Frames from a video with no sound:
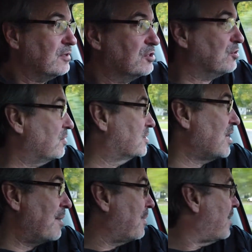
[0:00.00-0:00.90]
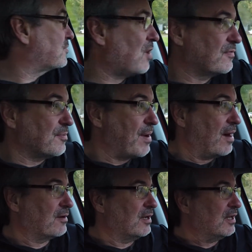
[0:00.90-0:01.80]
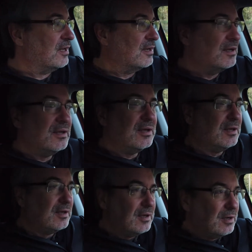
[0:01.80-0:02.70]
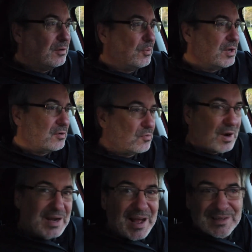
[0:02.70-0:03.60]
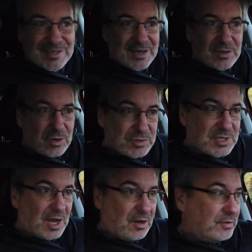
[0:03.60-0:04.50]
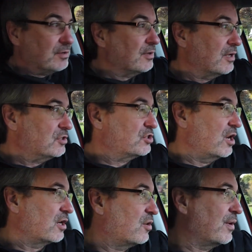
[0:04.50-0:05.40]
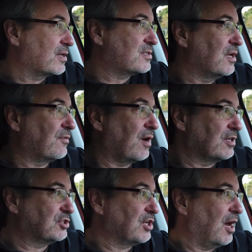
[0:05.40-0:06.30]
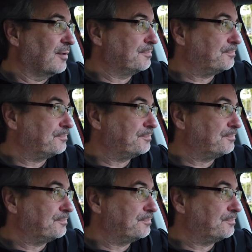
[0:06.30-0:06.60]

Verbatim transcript: Shooting the time lapse off the balcony. Went right outside of the hotel and, and shot a quick sunrise shot.